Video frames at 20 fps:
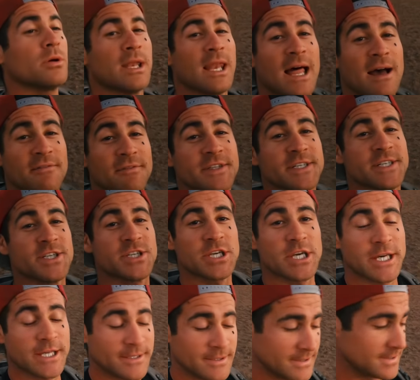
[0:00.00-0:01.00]
Love this
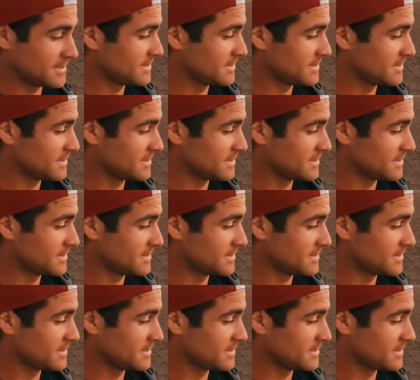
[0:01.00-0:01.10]
shit.